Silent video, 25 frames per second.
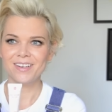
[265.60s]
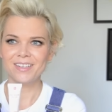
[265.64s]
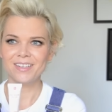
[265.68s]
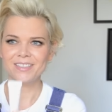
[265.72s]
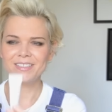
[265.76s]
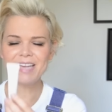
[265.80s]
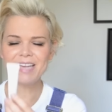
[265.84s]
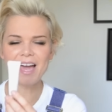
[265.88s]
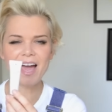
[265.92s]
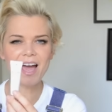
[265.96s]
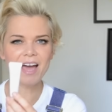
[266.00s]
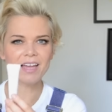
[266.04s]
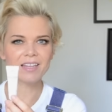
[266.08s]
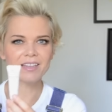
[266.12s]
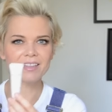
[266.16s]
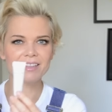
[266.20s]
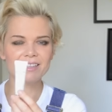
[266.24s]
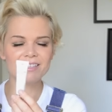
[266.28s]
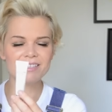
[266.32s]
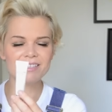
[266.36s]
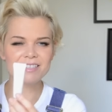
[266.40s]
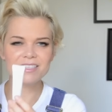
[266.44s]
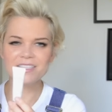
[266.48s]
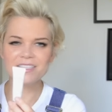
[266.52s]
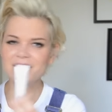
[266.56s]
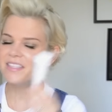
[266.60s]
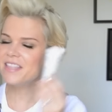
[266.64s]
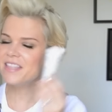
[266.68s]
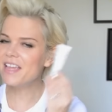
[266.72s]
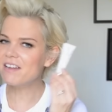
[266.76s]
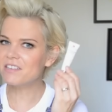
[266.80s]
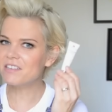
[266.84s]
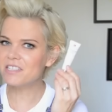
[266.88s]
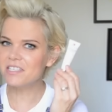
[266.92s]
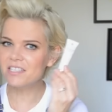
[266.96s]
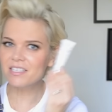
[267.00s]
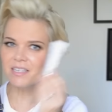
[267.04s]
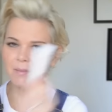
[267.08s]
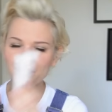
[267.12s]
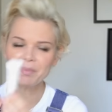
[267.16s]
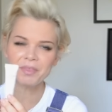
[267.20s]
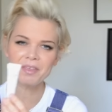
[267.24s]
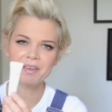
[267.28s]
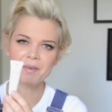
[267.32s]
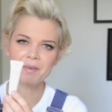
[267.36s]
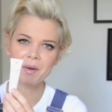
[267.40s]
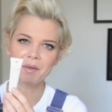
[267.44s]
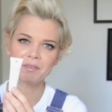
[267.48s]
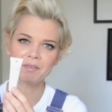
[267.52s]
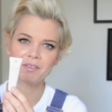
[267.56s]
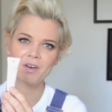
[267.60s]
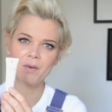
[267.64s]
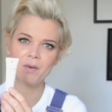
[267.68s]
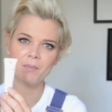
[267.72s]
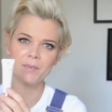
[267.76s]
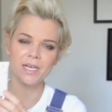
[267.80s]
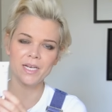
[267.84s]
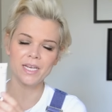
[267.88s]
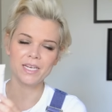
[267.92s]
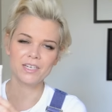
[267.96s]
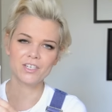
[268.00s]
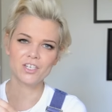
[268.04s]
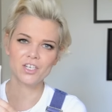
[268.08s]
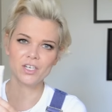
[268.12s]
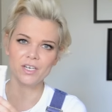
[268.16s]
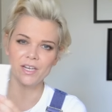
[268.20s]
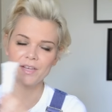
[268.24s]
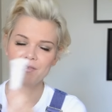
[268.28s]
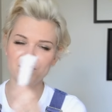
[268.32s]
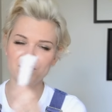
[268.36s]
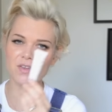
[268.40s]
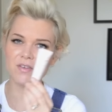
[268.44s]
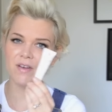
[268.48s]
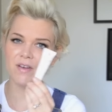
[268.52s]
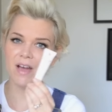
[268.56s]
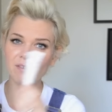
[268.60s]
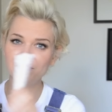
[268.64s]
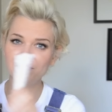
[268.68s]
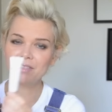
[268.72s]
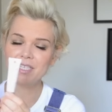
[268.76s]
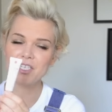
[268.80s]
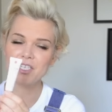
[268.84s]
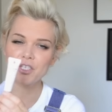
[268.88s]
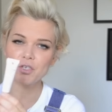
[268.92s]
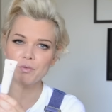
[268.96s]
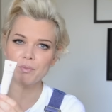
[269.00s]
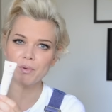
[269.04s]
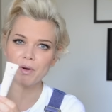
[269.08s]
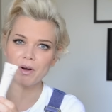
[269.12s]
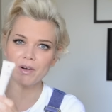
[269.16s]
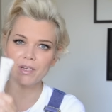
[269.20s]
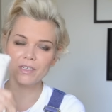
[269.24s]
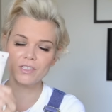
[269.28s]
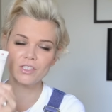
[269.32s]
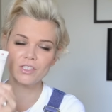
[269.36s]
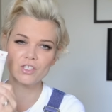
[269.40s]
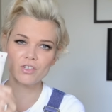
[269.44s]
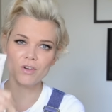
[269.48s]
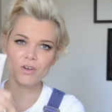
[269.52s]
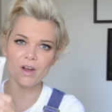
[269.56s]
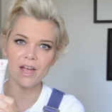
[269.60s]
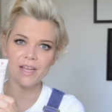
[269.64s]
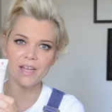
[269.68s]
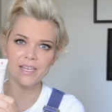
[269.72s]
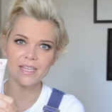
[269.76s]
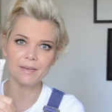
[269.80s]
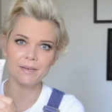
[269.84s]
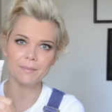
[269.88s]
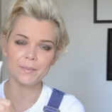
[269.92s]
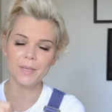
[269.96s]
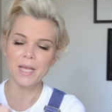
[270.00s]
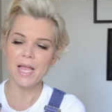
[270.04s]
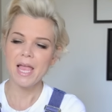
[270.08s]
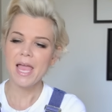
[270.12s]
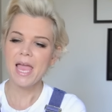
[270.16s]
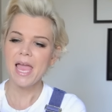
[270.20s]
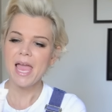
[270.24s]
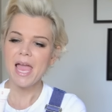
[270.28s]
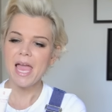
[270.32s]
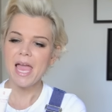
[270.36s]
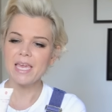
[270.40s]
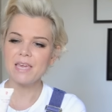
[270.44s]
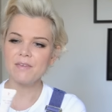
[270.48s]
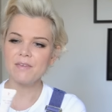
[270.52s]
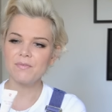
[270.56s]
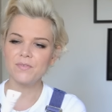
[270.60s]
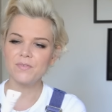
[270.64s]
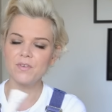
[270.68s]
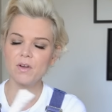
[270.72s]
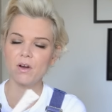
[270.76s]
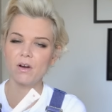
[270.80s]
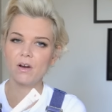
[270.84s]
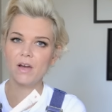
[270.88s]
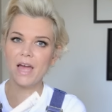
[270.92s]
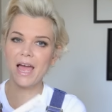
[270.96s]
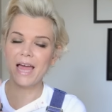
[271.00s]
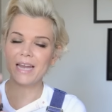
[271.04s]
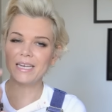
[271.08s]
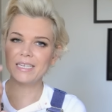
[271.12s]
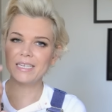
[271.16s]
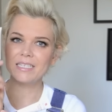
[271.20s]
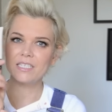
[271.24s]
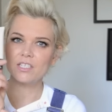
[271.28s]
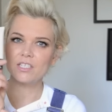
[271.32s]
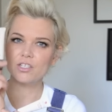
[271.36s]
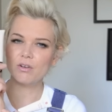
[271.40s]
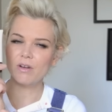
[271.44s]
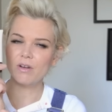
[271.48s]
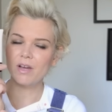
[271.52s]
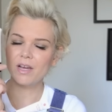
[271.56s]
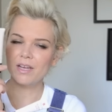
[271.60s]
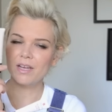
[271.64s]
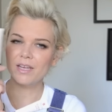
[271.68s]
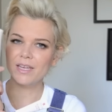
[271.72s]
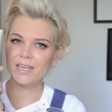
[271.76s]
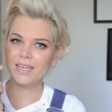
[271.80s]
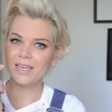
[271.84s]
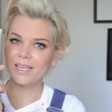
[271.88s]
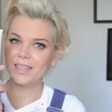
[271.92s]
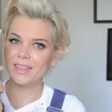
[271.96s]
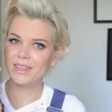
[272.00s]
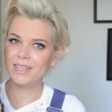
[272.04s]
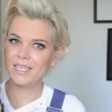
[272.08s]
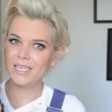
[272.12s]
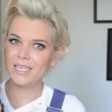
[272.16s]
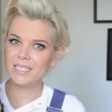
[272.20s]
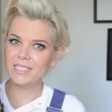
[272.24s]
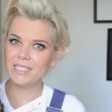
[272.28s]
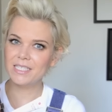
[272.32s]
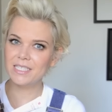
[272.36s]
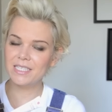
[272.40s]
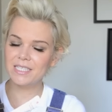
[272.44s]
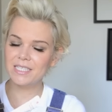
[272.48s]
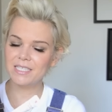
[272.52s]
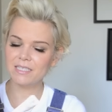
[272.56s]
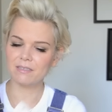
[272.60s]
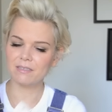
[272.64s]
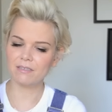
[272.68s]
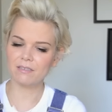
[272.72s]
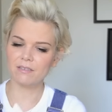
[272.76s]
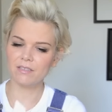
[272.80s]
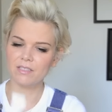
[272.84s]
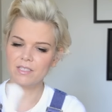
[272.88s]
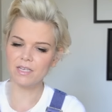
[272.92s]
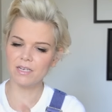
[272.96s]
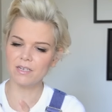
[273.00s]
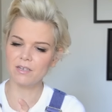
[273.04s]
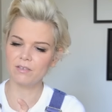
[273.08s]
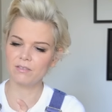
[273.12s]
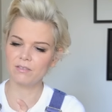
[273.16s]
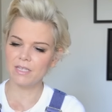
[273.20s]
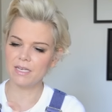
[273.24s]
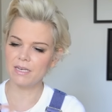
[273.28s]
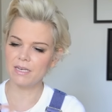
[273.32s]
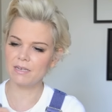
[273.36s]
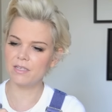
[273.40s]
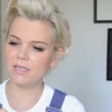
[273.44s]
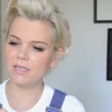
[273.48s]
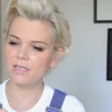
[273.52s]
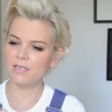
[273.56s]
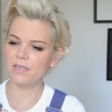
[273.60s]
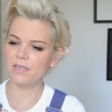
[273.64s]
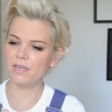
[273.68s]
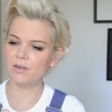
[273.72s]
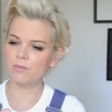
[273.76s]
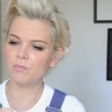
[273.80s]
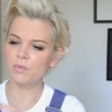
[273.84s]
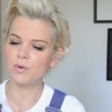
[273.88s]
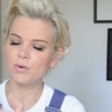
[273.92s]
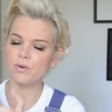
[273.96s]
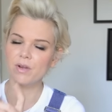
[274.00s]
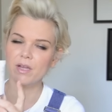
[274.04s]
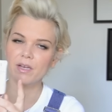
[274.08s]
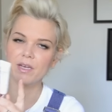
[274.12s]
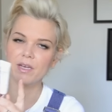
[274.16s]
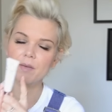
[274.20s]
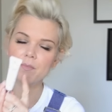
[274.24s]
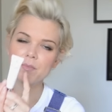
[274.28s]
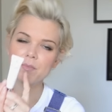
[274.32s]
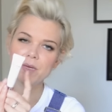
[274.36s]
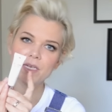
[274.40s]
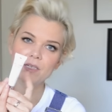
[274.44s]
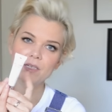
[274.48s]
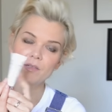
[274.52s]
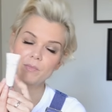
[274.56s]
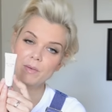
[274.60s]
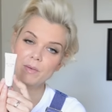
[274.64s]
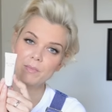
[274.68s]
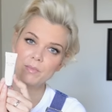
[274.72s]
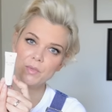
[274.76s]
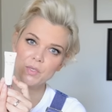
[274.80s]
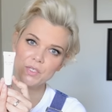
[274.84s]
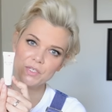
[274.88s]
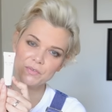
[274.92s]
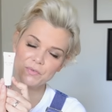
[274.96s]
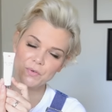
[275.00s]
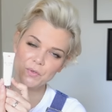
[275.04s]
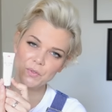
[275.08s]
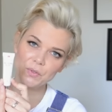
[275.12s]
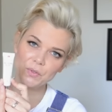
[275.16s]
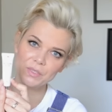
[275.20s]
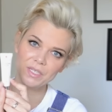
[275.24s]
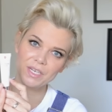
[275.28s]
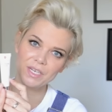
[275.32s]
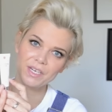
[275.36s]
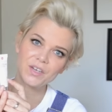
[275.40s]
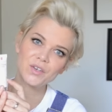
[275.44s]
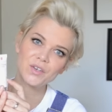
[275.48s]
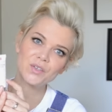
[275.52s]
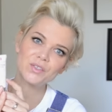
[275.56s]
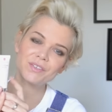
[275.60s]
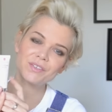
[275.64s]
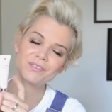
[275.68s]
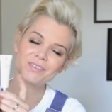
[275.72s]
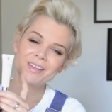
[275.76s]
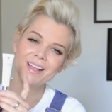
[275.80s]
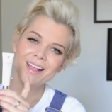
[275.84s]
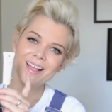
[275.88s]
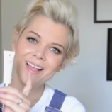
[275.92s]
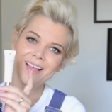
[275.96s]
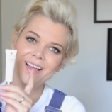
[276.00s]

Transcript: yeah, there's something about the combination. If you have these two products, try them. If not, at least try this, because I know that the Erborian can be a little bit more difficult to get a hold of.